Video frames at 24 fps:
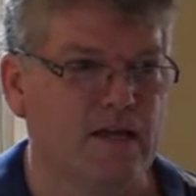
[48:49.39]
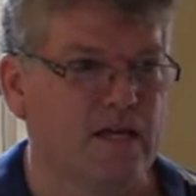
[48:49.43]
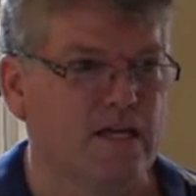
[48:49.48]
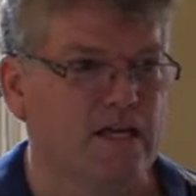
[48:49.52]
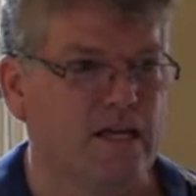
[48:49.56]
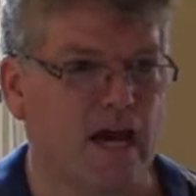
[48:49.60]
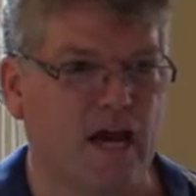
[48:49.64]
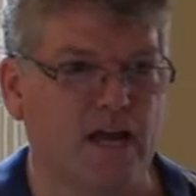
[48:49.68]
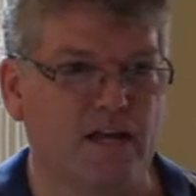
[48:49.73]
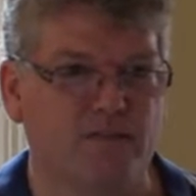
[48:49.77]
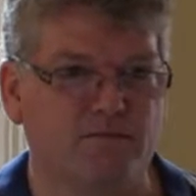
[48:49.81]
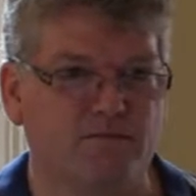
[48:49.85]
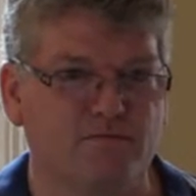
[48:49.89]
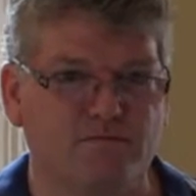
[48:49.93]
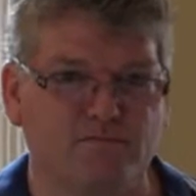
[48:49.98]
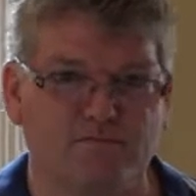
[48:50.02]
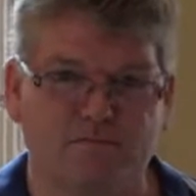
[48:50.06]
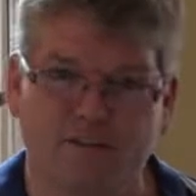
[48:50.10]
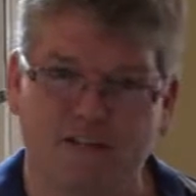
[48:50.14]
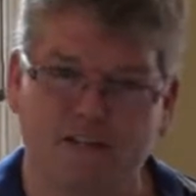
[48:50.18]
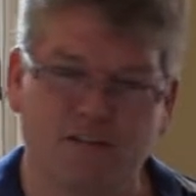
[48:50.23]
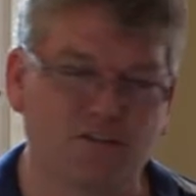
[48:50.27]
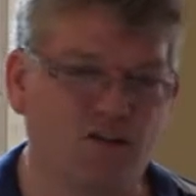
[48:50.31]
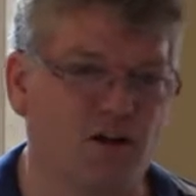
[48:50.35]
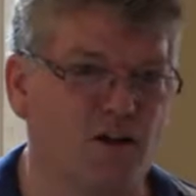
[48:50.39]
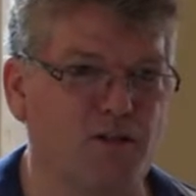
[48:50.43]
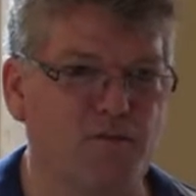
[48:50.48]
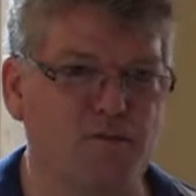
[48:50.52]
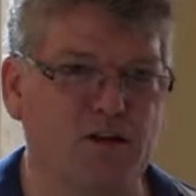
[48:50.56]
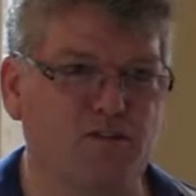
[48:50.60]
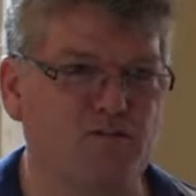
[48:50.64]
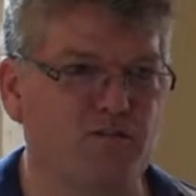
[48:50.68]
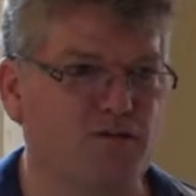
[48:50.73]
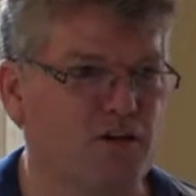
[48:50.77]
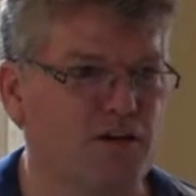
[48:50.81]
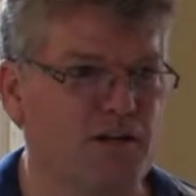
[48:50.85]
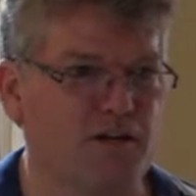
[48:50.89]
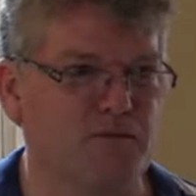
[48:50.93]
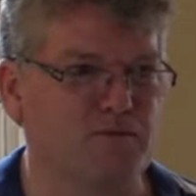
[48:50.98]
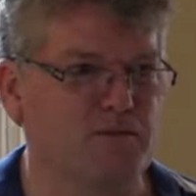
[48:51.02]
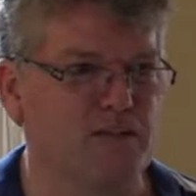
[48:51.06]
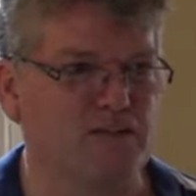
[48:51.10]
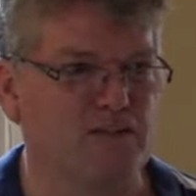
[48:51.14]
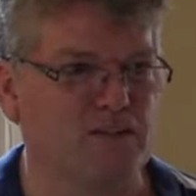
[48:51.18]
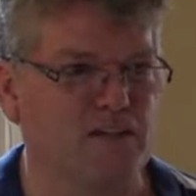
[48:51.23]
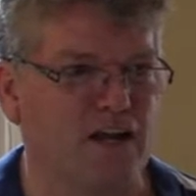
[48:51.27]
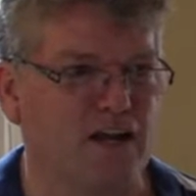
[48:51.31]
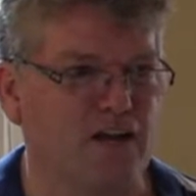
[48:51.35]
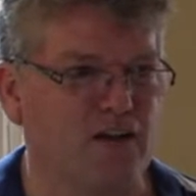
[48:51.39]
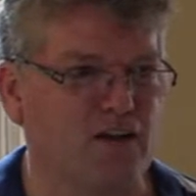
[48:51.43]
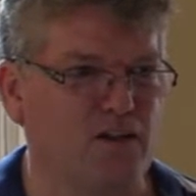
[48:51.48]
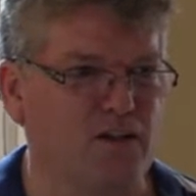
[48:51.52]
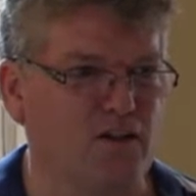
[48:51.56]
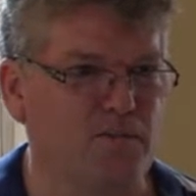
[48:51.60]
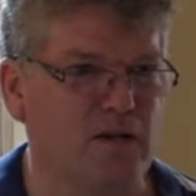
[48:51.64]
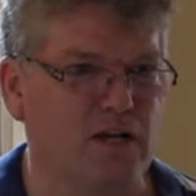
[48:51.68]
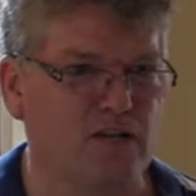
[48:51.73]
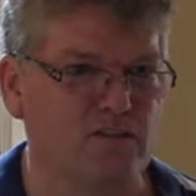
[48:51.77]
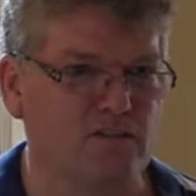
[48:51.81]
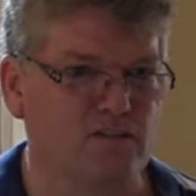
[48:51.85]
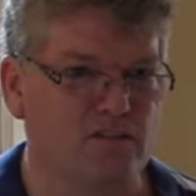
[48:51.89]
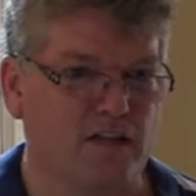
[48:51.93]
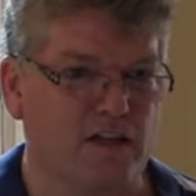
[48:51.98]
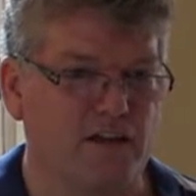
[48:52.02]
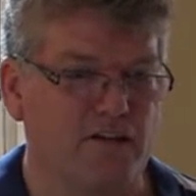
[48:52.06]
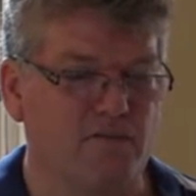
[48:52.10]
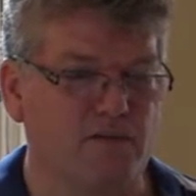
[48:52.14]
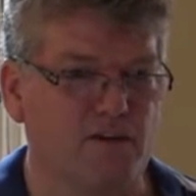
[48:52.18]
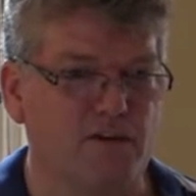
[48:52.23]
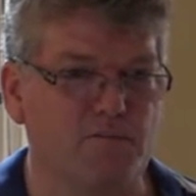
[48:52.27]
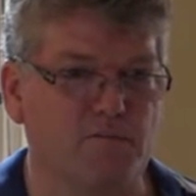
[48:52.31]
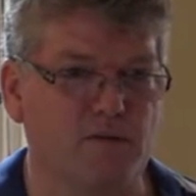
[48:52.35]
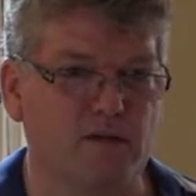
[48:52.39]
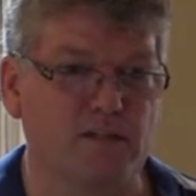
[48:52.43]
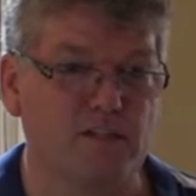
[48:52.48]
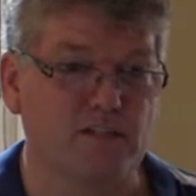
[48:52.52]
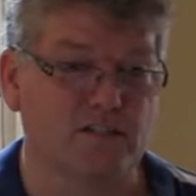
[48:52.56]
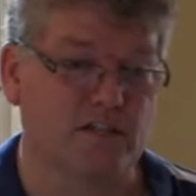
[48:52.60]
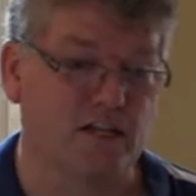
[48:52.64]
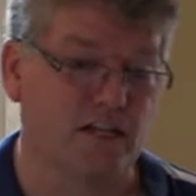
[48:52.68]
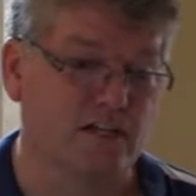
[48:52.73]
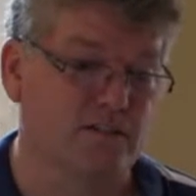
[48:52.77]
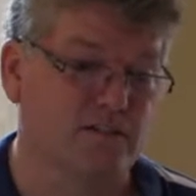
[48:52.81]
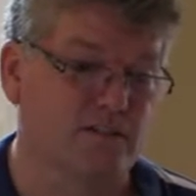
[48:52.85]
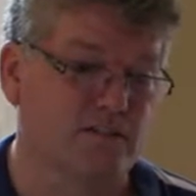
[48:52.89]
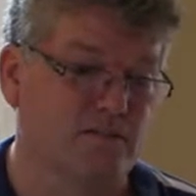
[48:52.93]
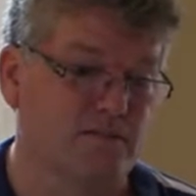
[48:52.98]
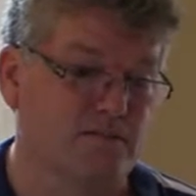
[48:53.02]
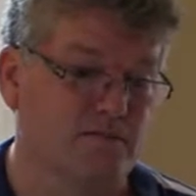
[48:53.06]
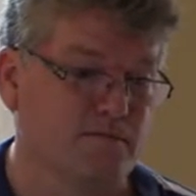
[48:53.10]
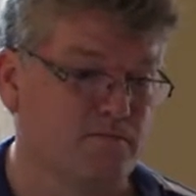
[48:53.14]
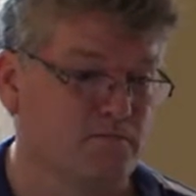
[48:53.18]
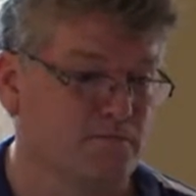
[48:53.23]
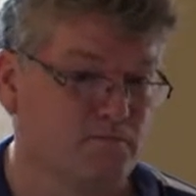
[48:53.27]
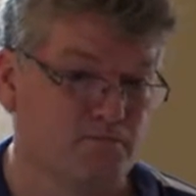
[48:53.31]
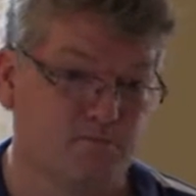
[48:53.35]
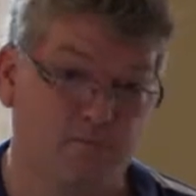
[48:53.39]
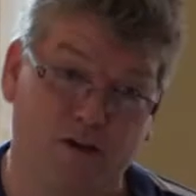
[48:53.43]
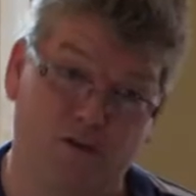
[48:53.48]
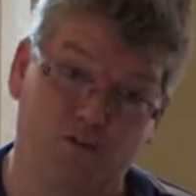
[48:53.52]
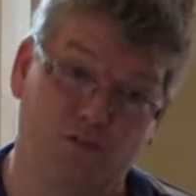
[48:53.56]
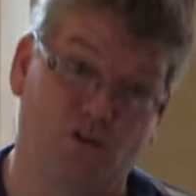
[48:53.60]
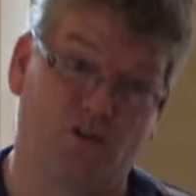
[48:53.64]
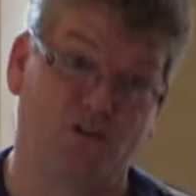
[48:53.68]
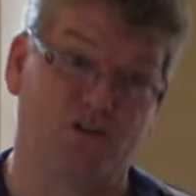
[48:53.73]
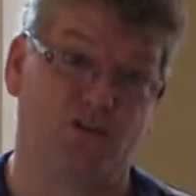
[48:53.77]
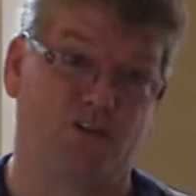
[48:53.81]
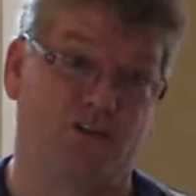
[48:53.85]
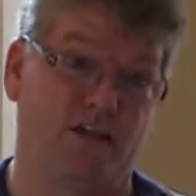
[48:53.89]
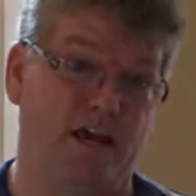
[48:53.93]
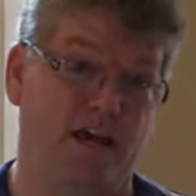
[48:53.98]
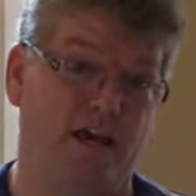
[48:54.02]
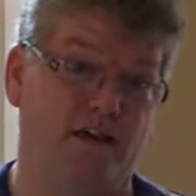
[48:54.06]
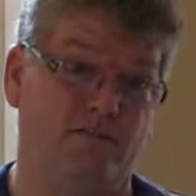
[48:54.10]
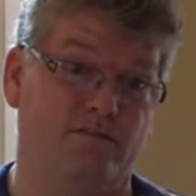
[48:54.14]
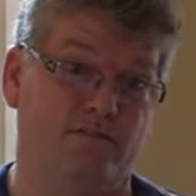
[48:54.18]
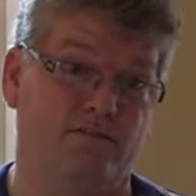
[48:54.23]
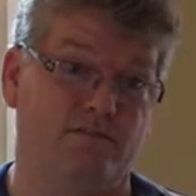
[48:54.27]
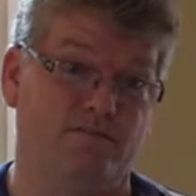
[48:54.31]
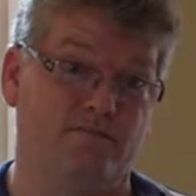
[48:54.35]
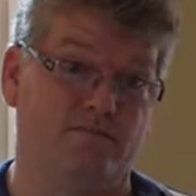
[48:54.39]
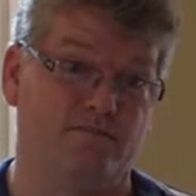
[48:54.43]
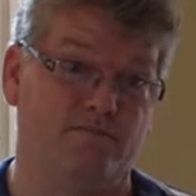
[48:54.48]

God is all about freedom, He's not all about slavery. But He says, But if you're a slave,